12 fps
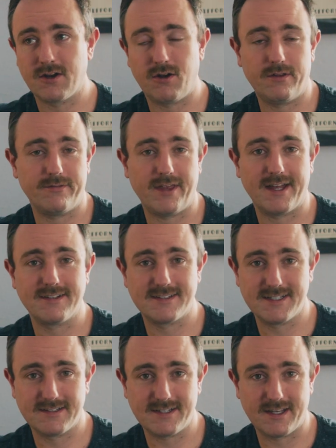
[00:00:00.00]
all of that
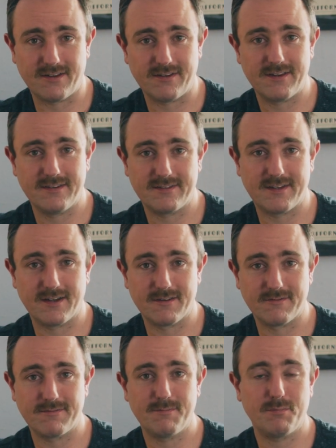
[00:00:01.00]
detail instead
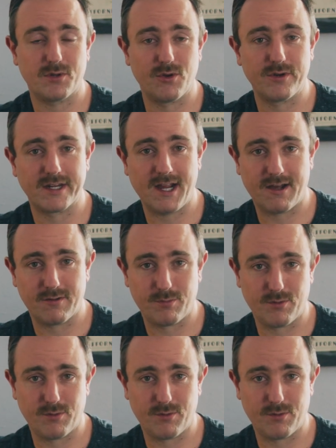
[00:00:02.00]
of blowing it out of